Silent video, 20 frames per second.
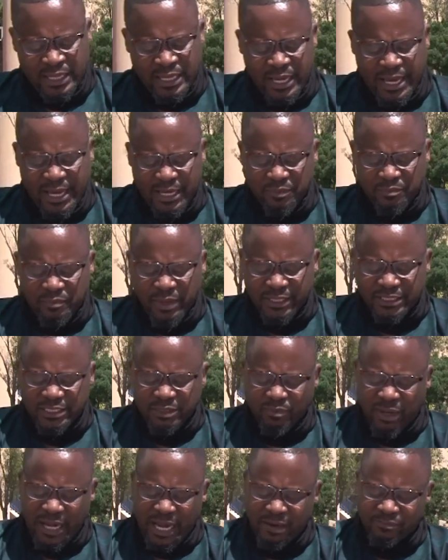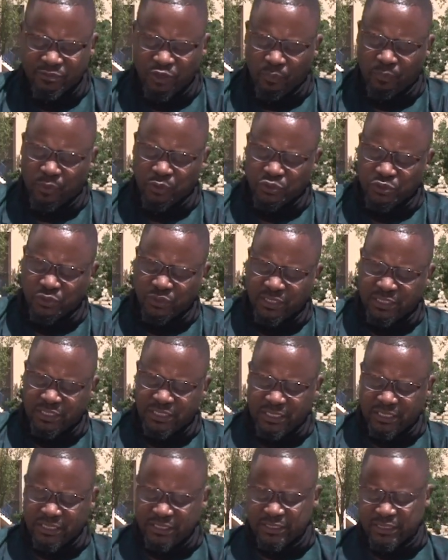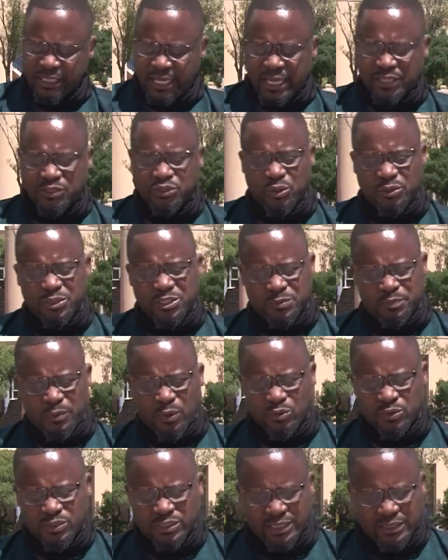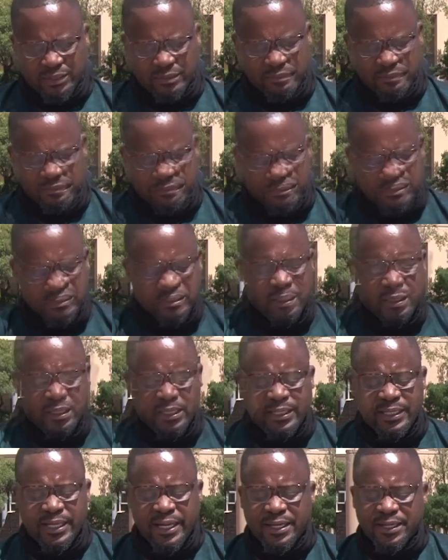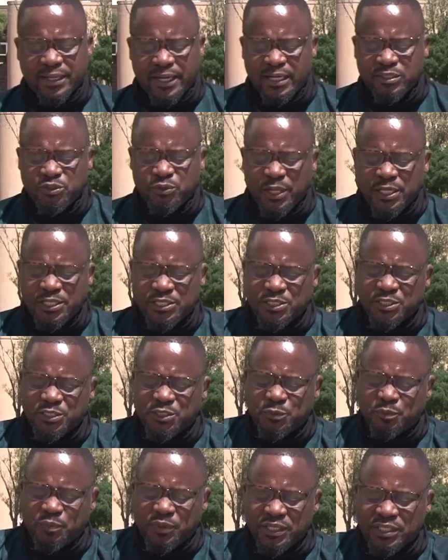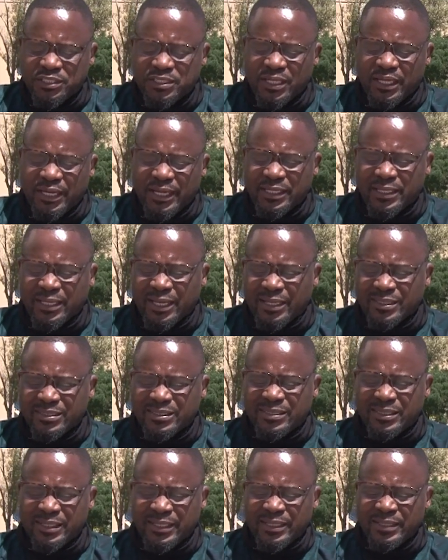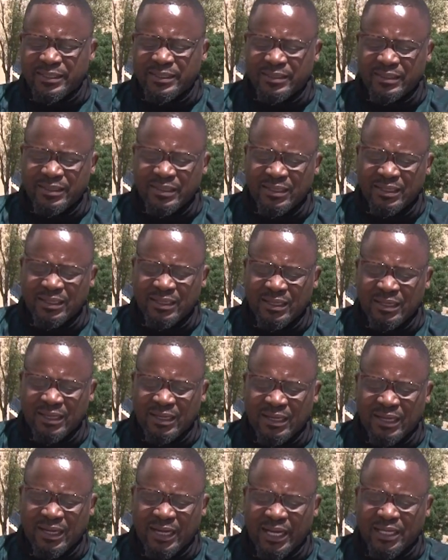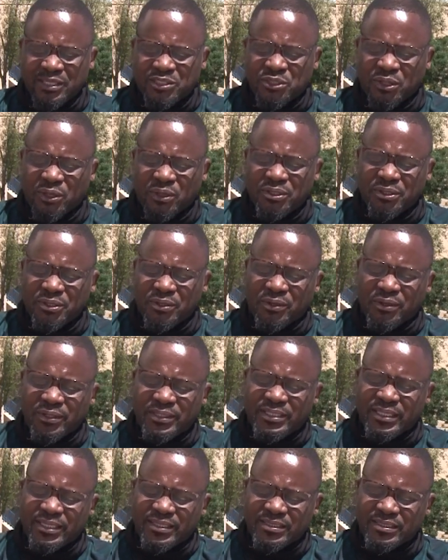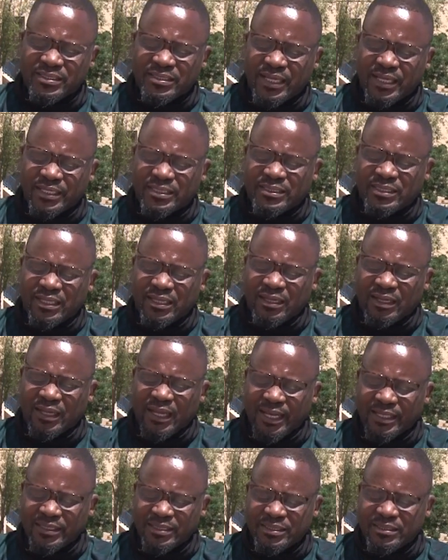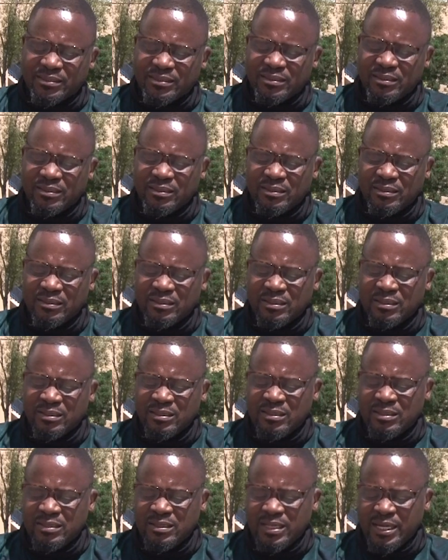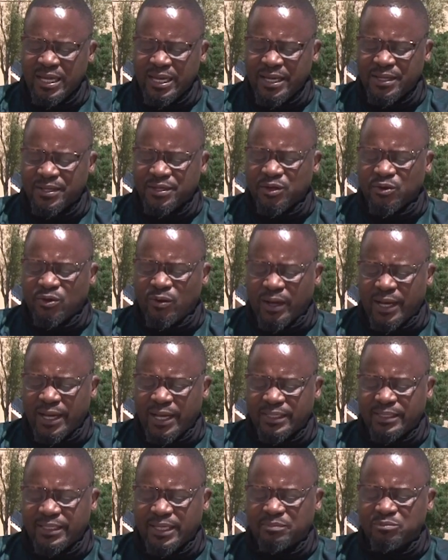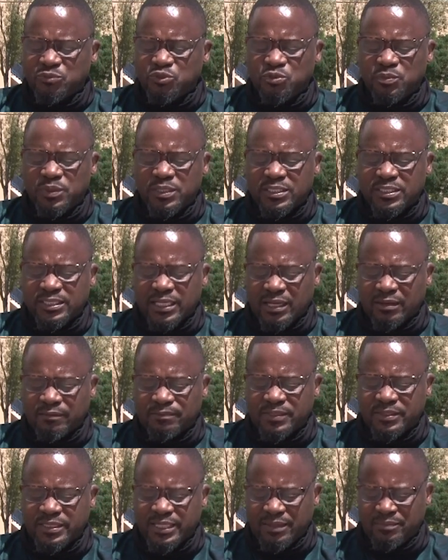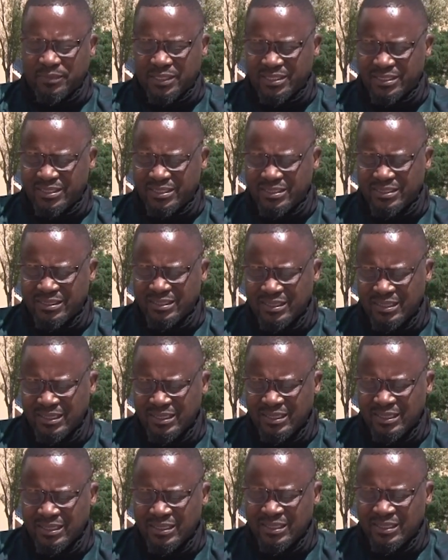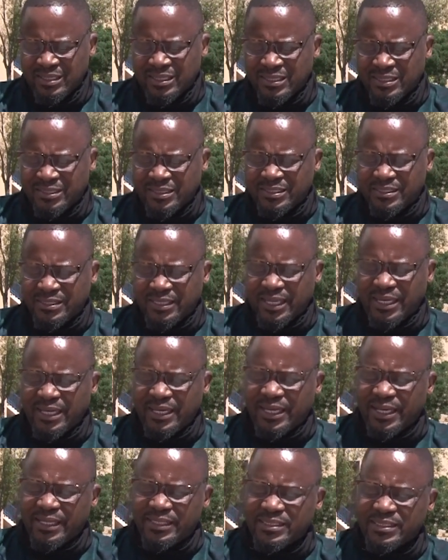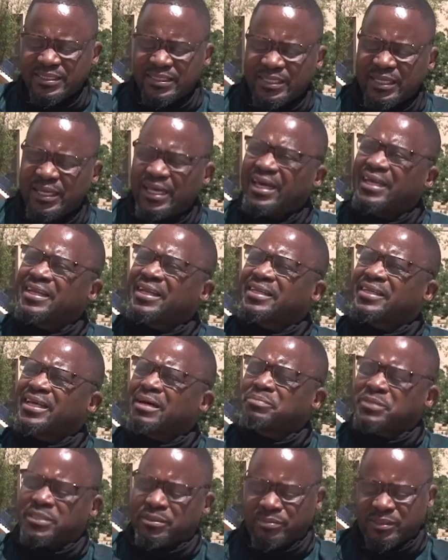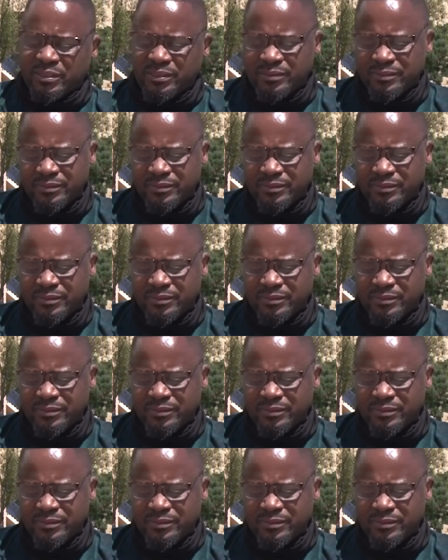and maximize the opportunities at your disposal. In a graduation speech late last year, I told the audience that the last year required them to be self-determined, resilient, and adaptable.